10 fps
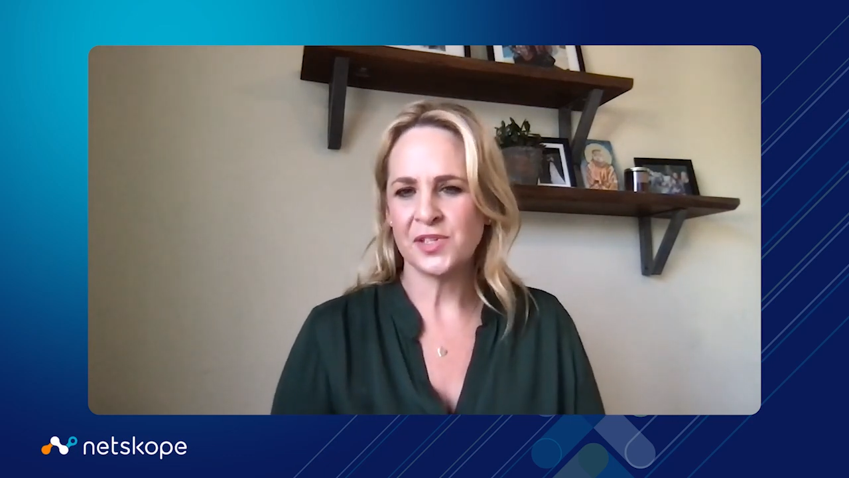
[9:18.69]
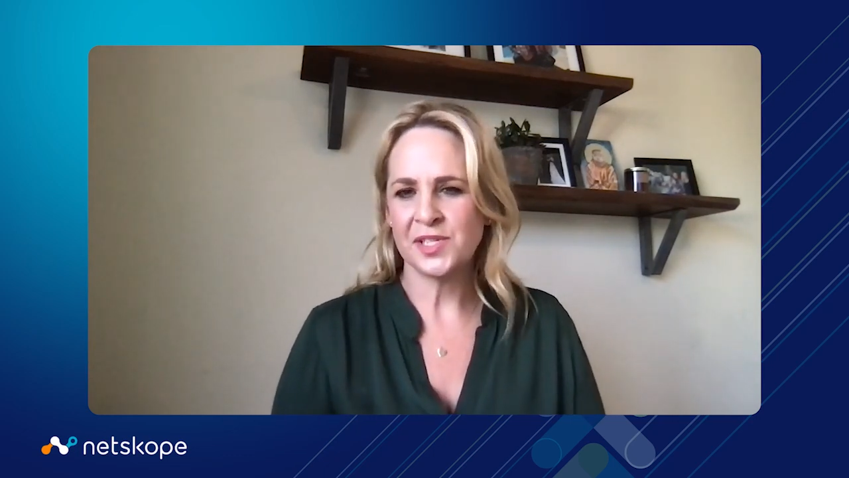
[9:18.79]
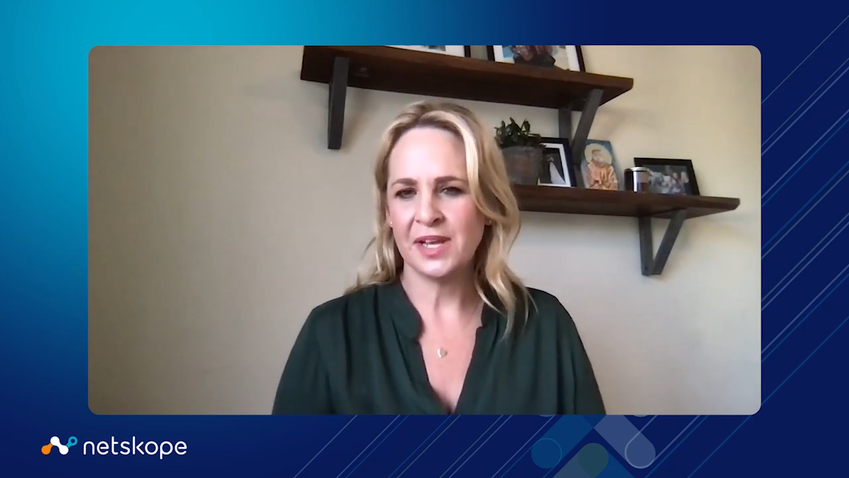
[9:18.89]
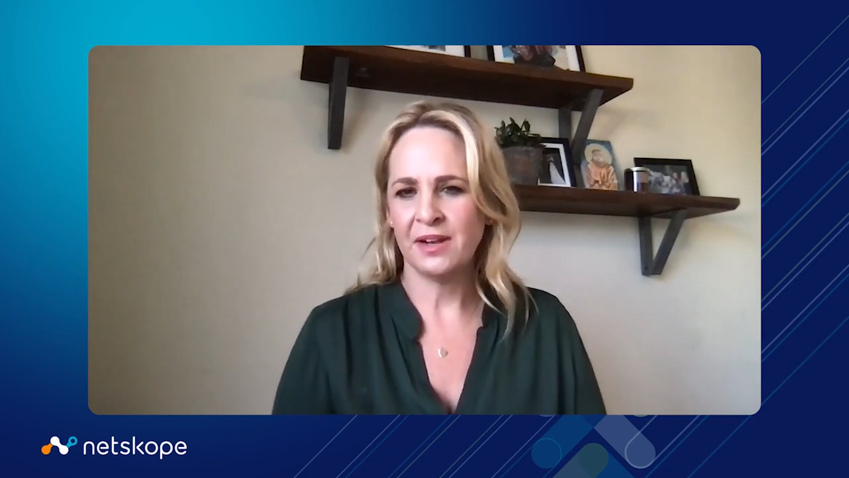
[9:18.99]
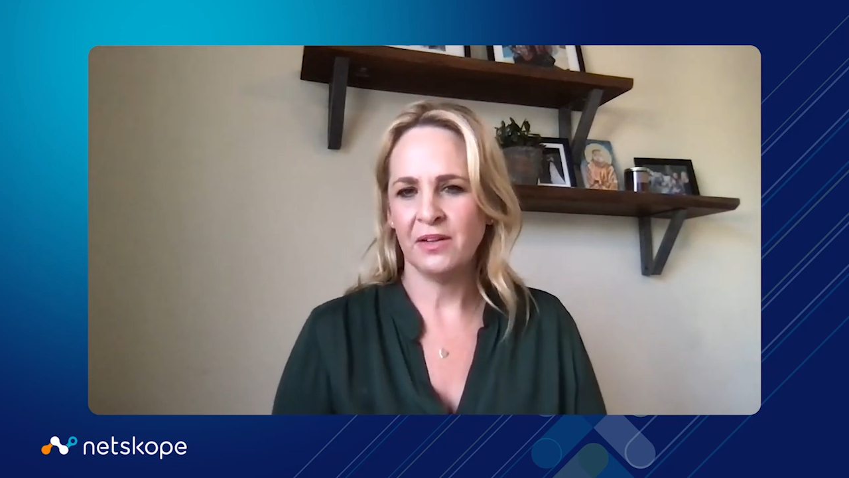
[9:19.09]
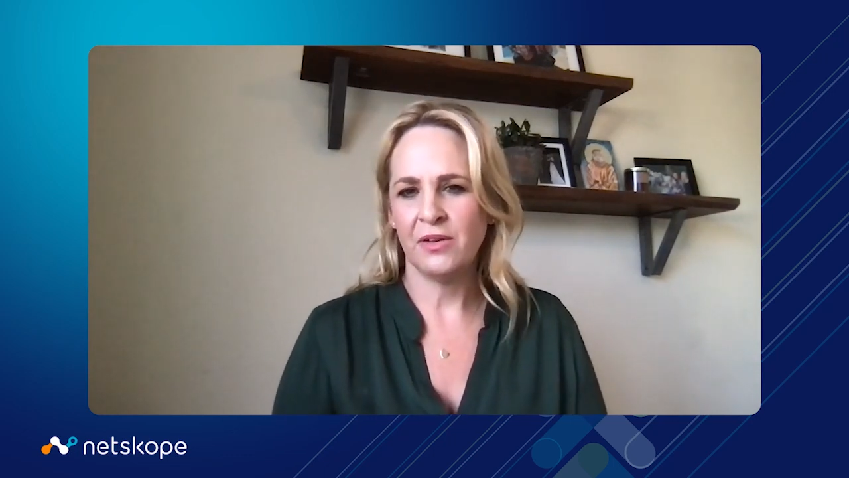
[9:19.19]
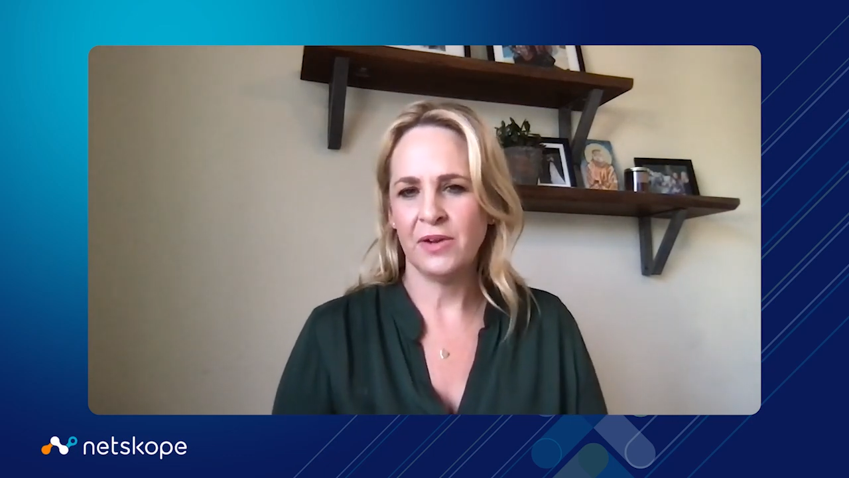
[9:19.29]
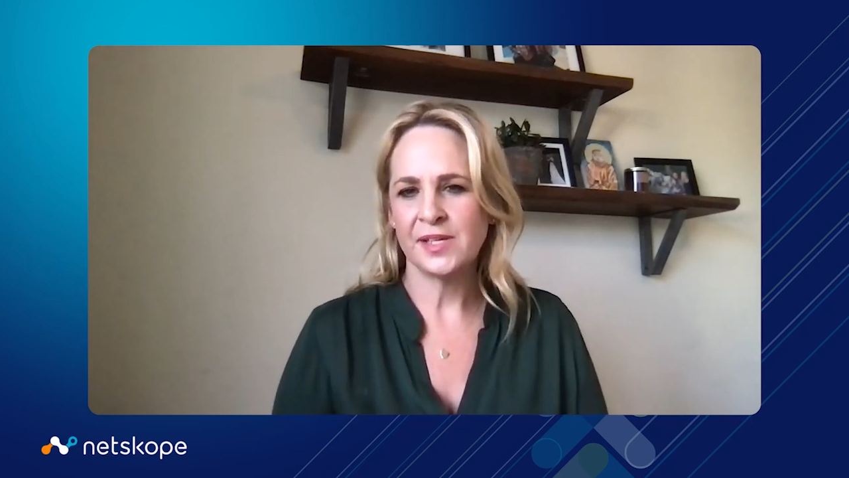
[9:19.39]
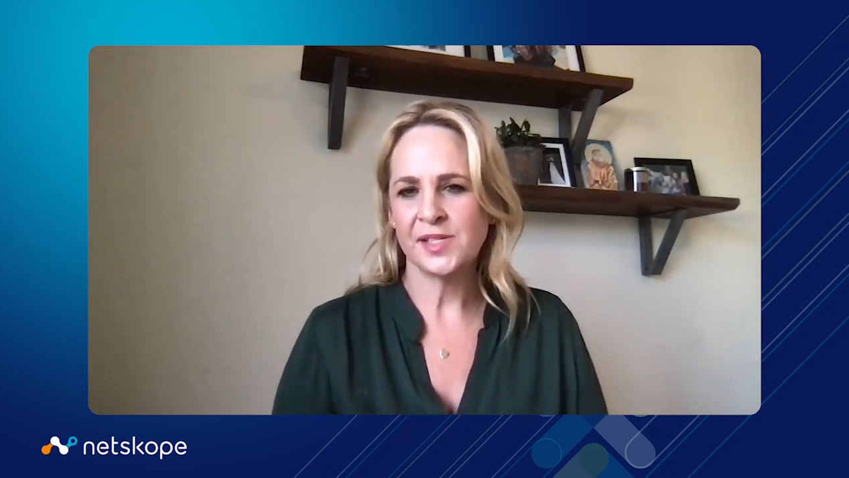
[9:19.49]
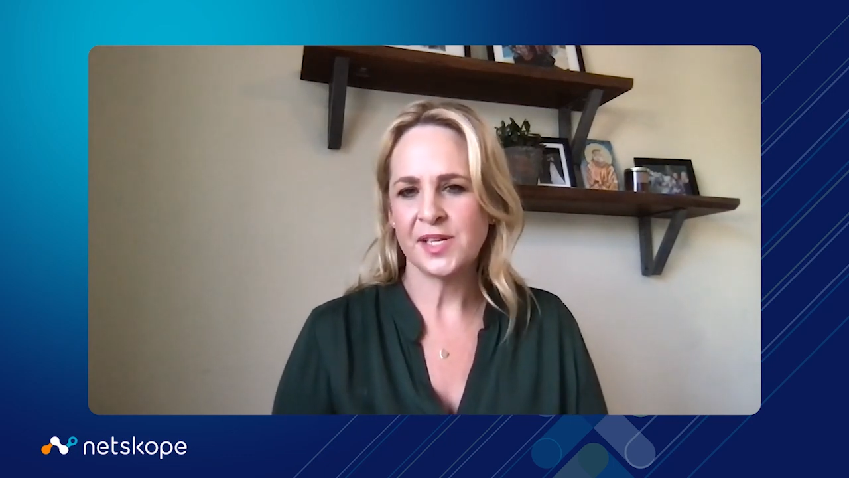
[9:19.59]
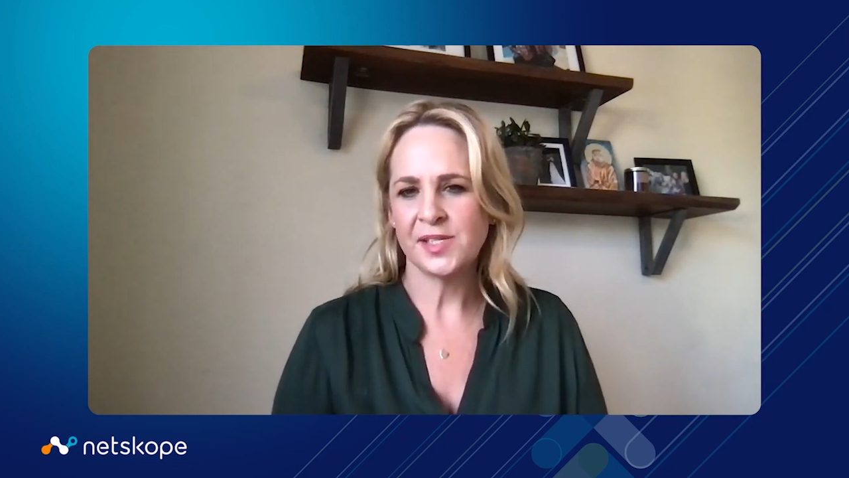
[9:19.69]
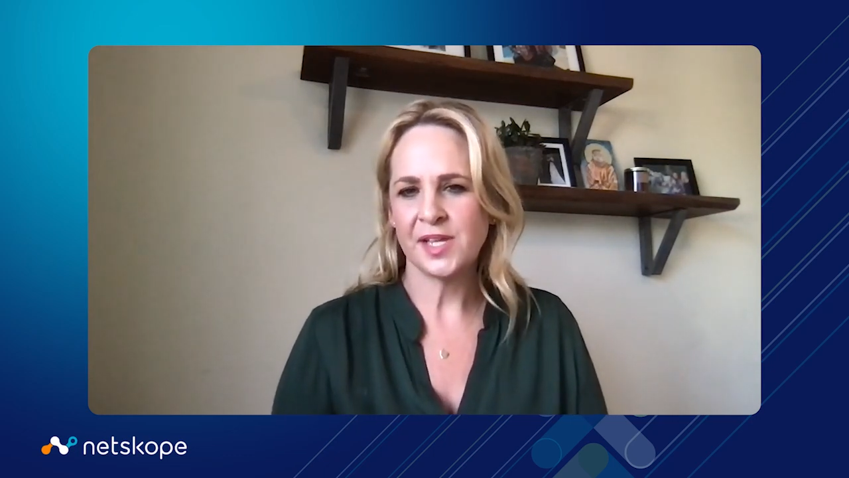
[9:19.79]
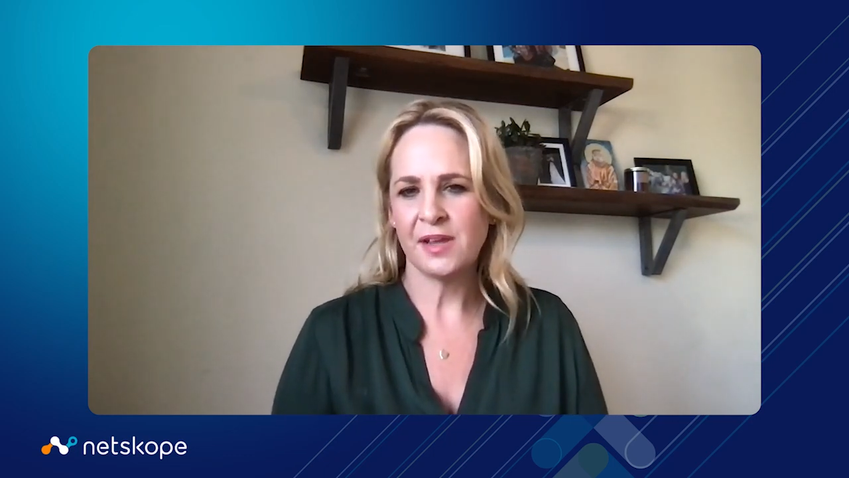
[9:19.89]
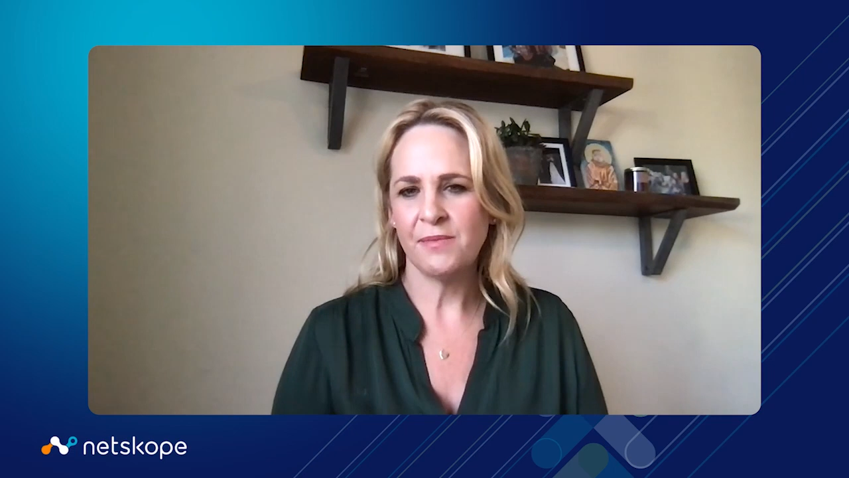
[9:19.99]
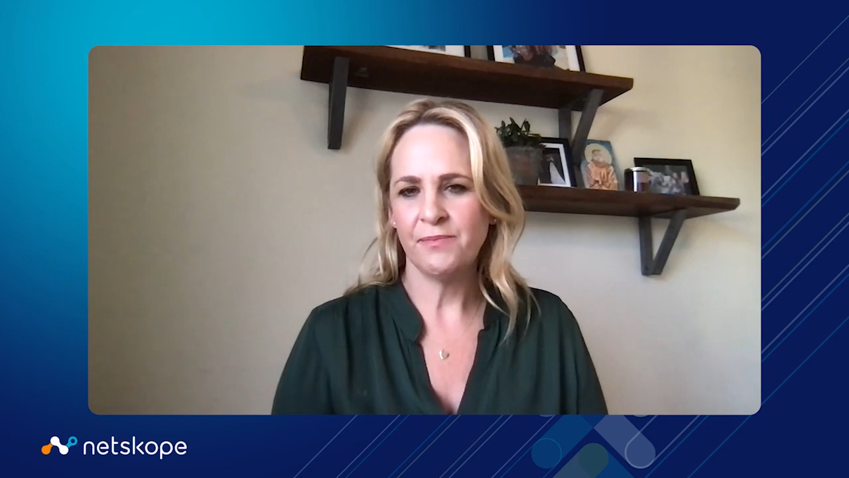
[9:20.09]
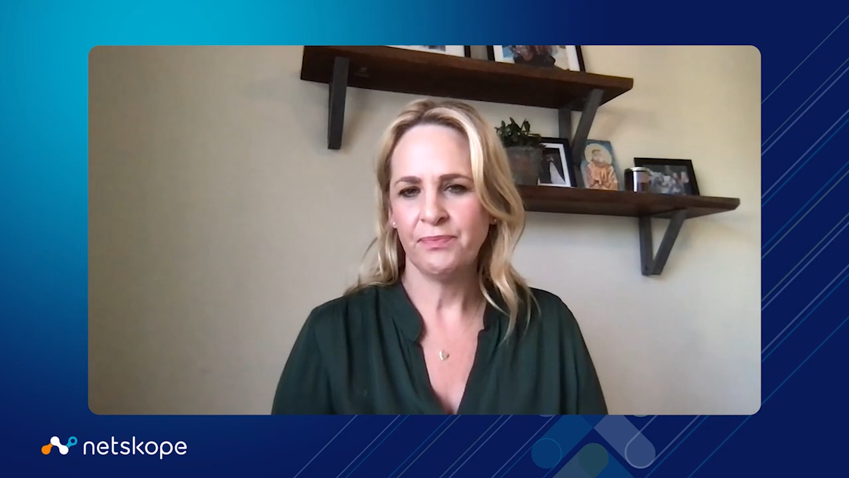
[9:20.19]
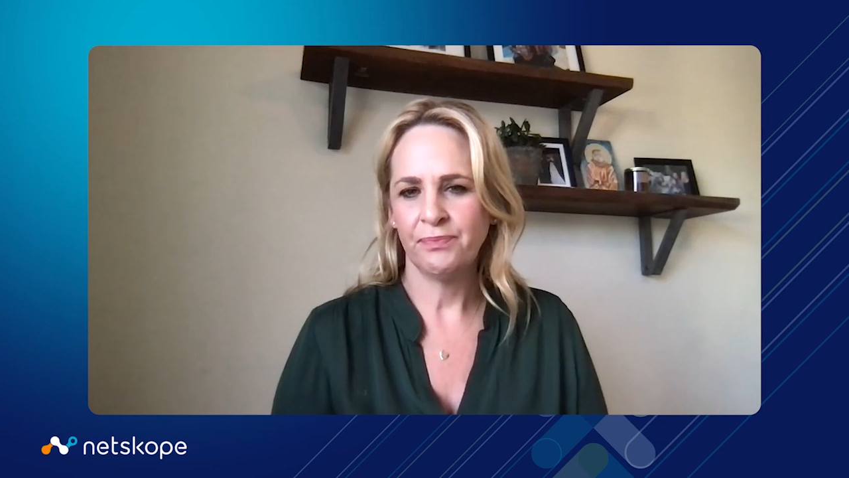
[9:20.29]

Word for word: standalone SSE?